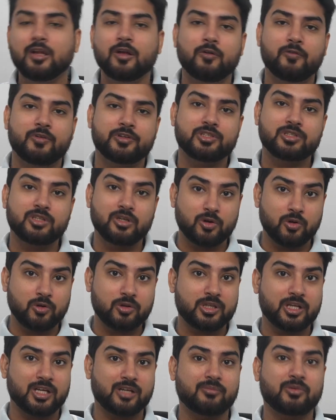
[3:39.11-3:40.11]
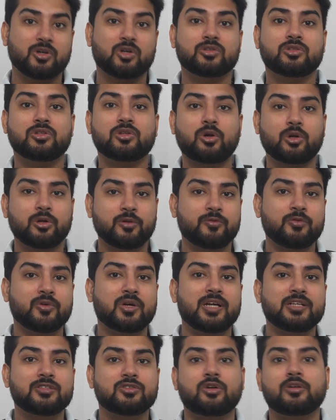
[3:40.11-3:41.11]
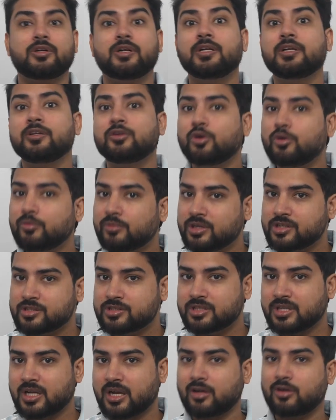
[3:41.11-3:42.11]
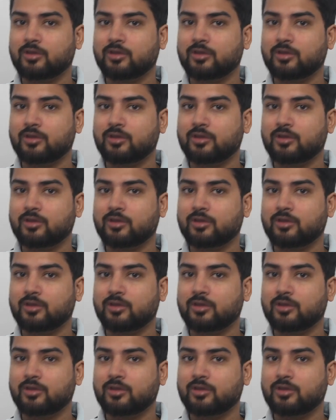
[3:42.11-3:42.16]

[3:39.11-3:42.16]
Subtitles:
Which is a good thing because a lot of you guys already know MERNSTACK.